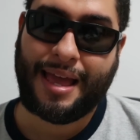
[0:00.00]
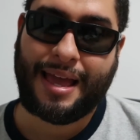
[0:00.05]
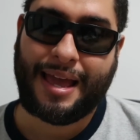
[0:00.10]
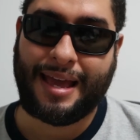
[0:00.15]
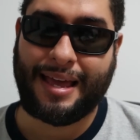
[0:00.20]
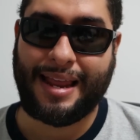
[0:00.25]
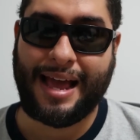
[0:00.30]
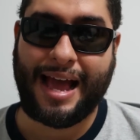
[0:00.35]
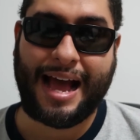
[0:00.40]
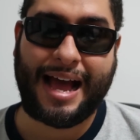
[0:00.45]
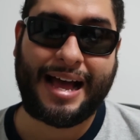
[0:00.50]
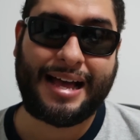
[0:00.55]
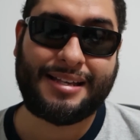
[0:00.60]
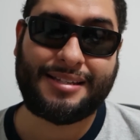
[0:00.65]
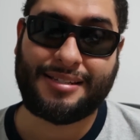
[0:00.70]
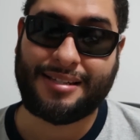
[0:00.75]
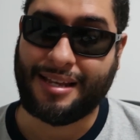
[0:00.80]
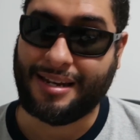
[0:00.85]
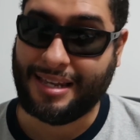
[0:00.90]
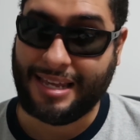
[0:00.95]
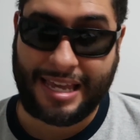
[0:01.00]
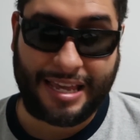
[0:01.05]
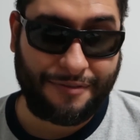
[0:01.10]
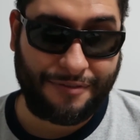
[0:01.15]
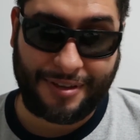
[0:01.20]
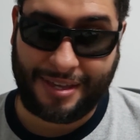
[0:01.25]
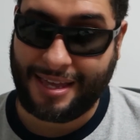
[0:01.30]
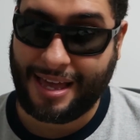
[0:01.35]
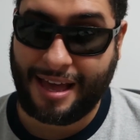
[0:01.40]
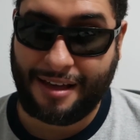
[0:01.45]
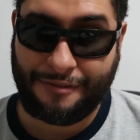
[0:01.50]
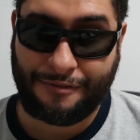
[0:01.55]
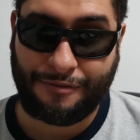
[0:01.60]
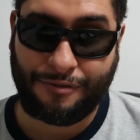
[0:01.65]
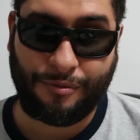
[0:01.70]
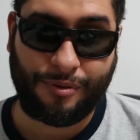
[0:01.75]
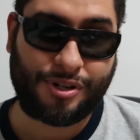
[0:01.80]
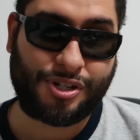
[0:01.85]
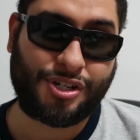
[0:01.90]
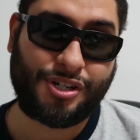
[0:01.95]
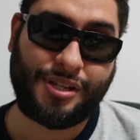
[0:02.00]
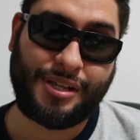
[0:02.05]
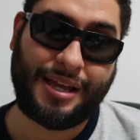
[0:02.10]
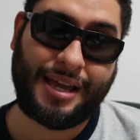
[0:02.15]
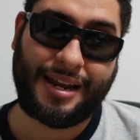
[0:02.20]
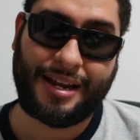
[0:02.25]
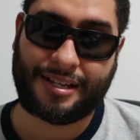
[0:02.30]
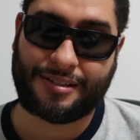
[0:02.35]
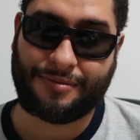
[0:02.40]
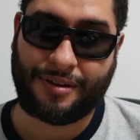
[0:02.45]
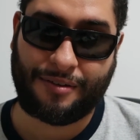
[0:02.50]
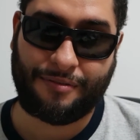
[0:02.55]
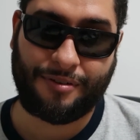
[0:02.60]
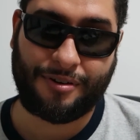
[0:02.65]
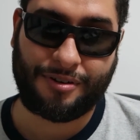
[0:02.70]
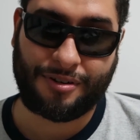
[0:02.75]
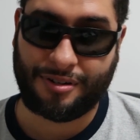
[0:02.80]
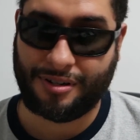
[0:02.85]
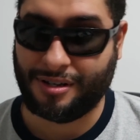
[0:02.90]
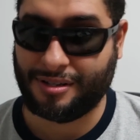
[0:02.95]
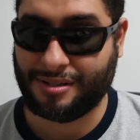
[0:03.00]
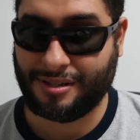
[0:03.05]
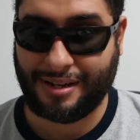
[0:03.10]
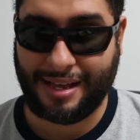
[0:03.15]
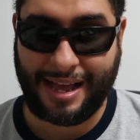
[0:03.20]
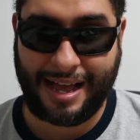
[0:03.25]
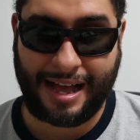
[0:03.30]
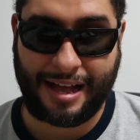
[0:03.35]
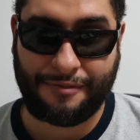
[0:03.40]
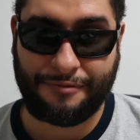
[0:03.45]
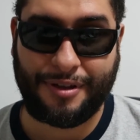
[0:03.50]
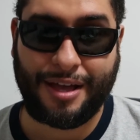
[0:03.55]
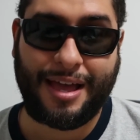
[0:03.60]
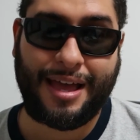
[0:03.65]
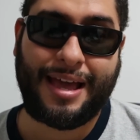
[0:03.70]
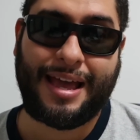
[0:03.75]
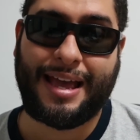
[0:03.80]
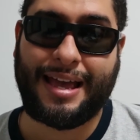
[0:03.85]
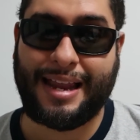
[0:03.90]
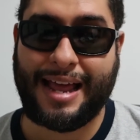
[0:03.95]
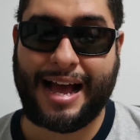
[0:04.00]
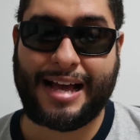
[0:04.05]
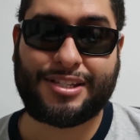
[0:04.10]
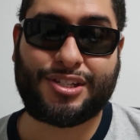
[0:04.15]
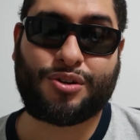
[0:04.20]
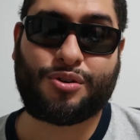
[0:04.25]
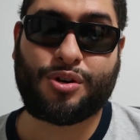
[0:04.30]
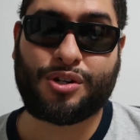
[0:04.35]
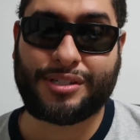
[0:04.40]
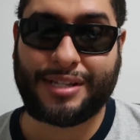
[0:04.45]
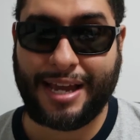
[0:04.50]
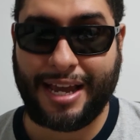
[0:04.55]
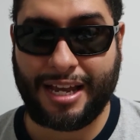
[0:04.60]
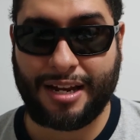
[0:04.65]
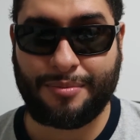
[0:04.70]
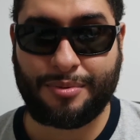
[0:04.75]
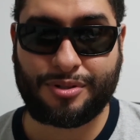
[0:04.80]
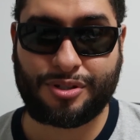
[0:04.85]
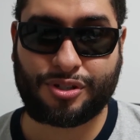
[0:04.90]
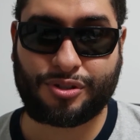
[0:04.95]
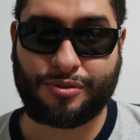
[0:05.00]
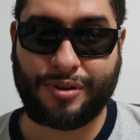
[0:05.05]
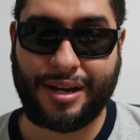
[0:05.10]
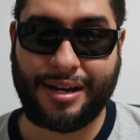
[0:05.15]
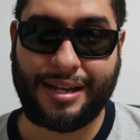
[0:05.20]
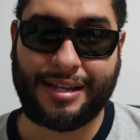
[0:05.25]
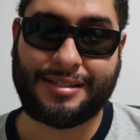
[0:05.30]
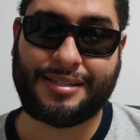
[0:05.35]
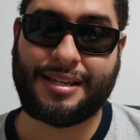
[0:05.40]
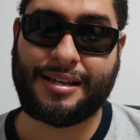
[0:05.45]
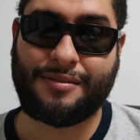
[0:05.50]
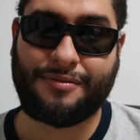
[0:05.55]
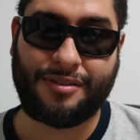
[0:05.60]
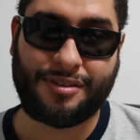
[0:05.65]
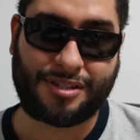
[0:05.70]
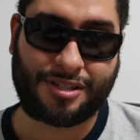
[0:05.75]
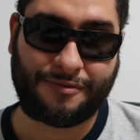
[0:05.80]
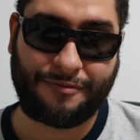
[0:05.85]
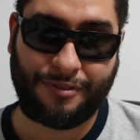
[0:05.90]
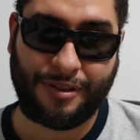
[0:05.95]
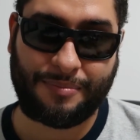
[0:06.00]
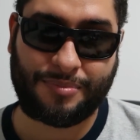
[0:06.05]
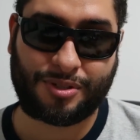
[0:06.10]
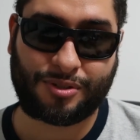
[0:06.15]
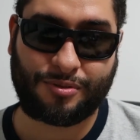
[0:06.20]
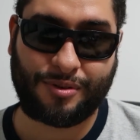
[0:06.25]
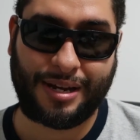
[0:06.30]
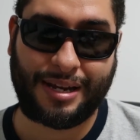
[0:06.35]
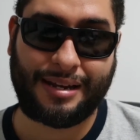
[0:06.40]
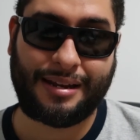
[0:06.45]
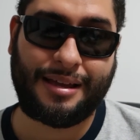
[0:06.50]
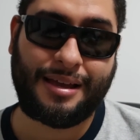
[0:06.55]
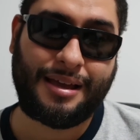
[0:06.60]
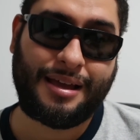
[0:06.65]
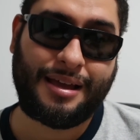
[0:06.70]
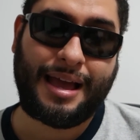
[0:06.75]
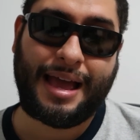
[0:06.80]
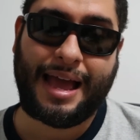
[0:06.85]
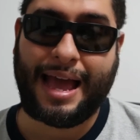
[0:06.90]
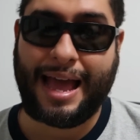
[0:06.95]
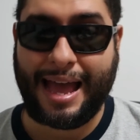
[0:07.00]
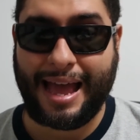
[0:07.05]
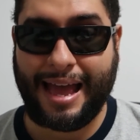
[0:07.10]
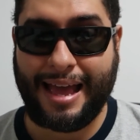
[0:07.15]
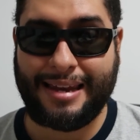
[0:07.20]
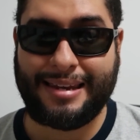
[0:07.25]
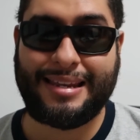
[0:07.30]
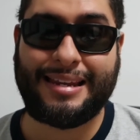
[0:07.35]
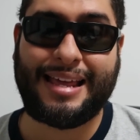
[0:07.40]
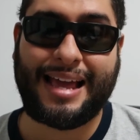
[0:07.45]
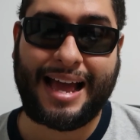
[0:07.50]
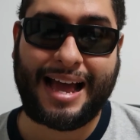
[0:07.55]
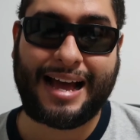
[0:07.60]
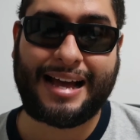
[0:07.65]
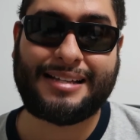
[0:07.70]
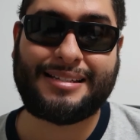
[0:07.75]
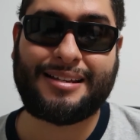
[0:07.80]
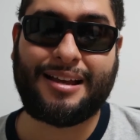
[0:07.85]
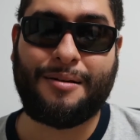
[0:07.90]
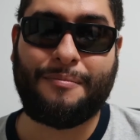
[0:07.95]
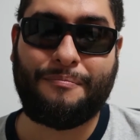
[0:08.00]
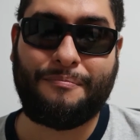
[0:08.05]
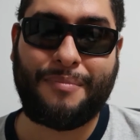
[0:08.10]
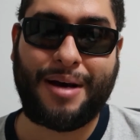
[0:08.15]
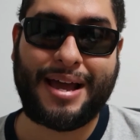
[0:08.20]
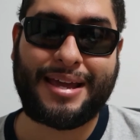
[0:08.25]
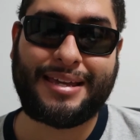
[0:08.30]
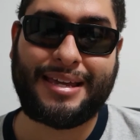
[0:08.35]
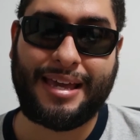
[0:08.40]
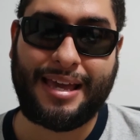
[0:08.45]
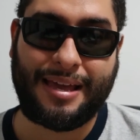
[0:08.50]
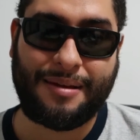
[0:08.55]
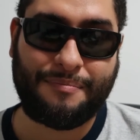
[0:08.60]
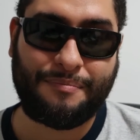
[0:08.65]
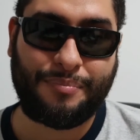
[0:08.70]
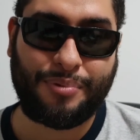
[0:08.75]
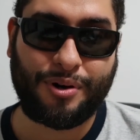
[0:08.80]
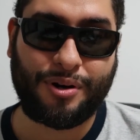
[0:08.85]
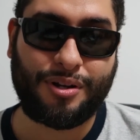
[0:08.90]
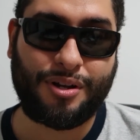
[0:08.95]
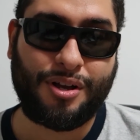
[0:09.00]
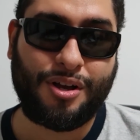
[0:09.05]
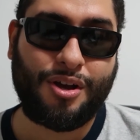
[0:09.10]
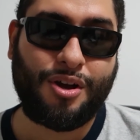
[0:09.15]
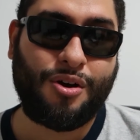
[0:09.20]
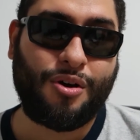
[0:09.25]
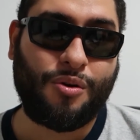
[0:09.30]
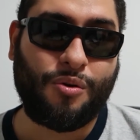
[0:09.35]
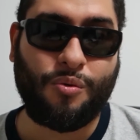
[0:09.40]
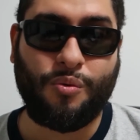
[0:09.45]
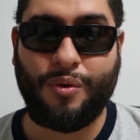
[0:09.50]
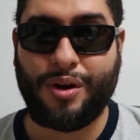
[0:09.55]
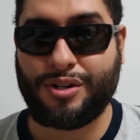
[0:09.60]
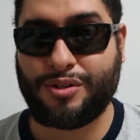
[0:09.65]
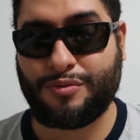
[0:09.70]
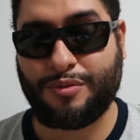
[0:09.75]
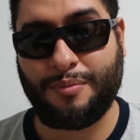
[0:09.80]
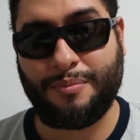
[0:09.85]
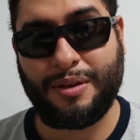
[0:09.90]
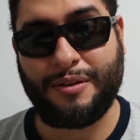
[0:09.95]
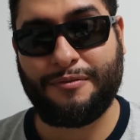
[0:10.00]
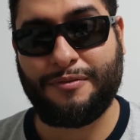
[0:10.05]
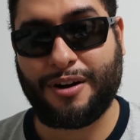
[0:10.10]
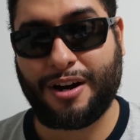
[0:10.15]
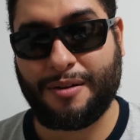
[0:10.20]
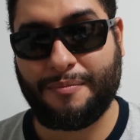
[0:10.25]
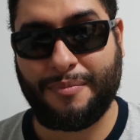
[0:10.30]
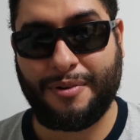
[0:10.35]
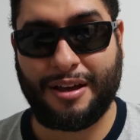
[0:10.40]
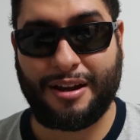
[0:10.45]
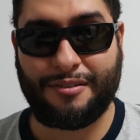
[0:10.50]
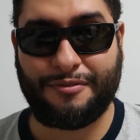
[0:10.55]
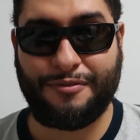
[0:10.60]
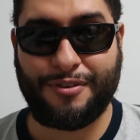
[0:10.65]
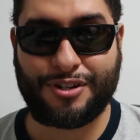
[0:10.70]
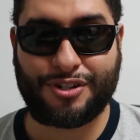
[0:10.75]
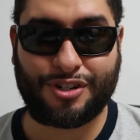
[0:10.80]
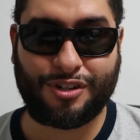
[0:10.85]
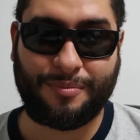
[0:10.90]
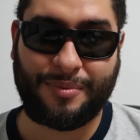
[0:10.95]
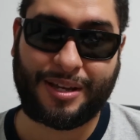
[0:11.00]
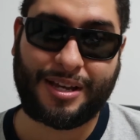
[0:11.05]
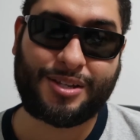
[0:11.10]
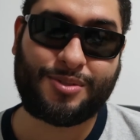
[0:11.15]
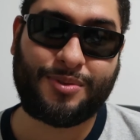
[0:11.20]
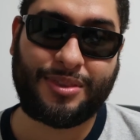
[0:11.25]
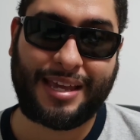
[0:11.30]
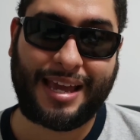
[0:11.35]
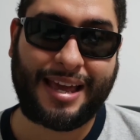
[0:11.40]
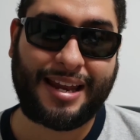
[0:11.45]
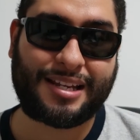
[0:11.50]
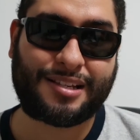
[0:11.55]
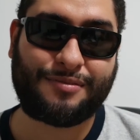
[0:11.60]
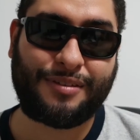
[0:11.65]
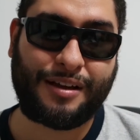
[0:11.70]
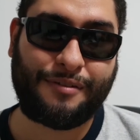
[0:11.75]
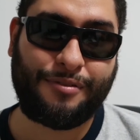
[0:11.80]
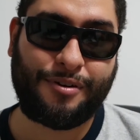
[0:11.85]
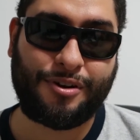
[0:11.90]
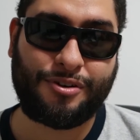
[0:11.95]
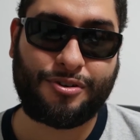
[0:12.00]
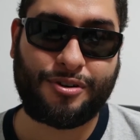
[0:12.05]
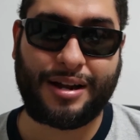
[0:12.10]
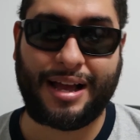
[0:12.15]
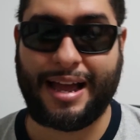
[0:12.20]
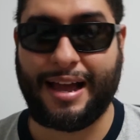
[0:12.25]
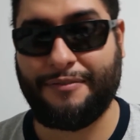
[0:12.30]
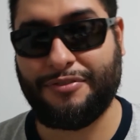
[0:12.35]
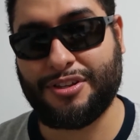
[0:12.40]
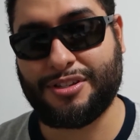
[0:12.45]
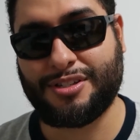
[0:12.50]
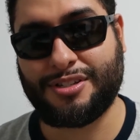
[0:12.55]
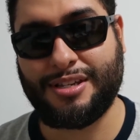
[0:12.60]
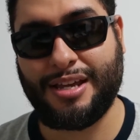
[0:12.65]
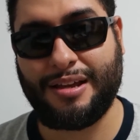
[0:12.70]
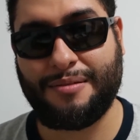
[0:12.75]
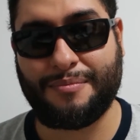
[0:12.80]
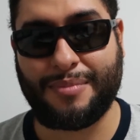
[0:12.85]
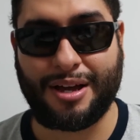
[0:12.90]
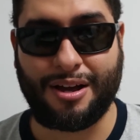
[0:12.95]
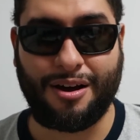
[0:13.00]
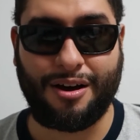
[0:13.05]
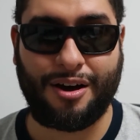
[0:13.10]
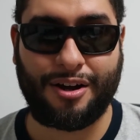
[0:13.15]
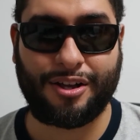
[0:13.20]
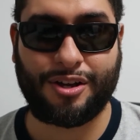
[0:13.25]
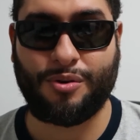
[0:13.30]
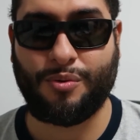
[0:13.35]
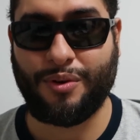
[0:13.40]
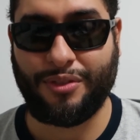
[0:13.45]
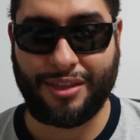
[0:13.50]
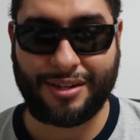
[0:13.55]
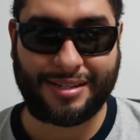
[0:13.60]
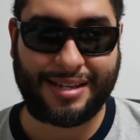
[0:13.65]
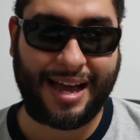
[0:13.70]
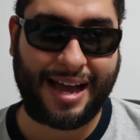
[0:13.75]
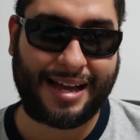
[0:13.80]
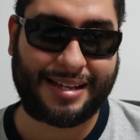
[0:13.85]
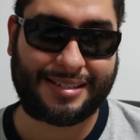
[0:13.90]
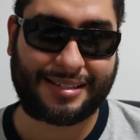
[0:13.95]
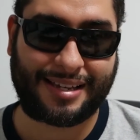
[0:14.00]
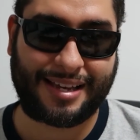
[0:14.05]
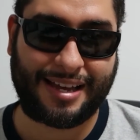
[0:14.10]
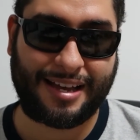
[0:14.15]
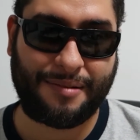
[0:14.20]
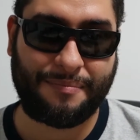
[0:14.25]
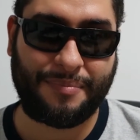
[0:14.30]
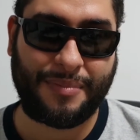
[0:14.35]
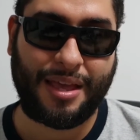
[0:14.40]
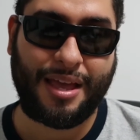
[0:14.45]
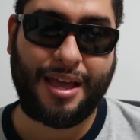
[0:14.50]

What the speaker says: It has an EVF, which the NX500 doesn't have. It has a rotatable screen instead of the flip screen, and it has a mic input, which would be very beneficial because with the NX500 I have to sync my audio with the Tascam